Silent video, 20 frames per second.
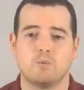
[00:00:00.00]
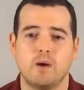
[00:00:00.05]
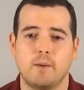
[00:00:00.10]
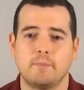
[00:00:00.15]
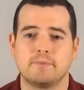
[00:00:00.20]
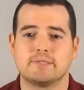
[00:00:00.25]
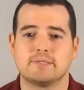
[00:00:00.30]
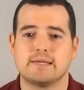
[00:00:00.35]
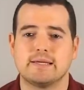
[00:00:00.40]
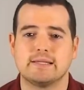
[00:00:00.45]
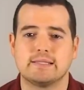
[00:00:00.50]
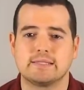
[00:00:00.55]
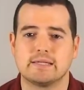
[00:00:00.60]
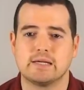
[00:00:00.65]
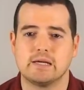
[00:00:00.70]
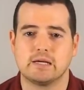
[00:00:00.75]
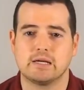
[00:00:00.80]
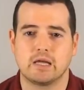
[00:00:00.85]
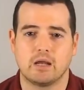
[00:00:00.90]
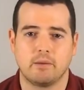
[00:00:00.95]
website
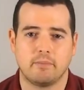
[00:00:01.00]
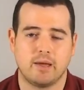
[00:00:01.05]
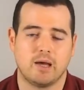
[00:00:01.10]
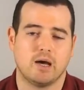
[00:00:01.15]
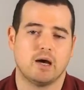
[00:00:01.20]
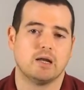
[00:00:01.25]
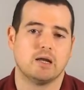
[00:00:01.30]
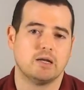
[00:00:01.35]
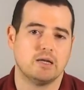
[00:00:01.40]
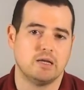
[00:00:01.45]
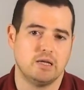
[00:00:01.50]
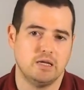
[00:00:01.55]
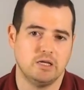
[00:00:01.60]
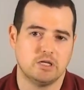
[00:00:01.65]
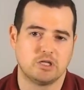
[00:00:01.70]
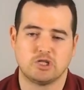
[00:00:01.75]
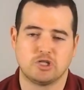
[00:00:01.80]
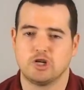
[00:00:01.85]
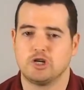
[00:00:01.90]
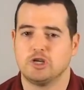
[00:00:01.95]
talking about
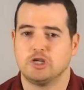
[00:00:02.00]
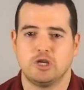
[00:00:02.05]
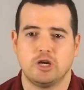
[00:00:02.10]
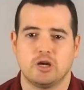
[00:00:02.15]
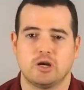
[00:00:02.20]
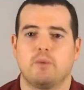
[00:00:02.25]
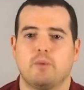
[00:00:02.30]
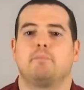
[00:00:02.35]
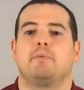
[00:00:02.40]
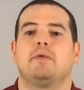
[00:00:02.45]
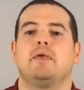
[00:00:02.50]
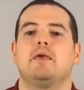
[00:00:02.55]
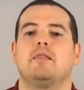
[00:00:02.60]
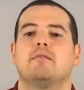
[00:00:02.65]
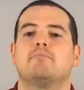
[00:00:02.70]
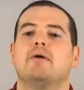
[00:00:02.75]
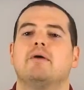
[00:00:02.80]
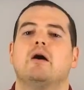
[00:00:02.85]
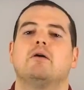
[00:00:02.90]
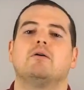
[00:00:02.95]
Eastern European
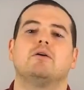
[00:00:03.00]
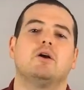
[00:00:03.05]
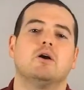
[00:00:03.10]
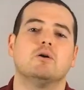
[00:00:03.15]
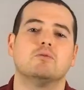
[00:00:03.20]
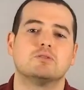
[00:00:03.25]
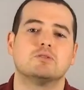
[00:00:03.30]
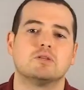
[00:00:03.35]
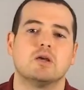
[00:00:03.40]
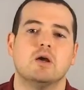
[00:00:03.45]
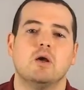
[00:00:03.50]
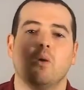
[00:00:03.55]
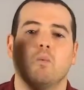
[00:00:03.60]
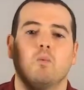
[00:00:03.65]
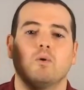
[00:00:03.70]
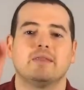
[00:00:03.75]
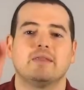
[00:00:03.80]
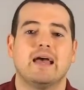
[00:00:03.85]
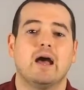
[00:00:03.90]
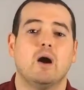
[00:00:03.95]
and mountain goats.
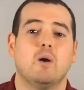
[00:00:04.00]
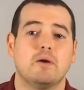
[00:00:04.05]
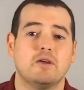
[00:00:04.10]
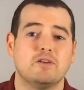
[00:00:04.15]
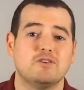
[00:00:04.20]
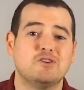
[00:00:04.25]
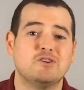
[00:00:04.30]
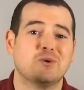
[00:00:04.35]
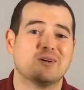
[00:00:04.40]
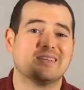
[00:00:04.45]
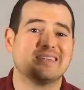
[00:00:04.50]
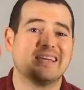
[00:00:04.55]
Well, now is your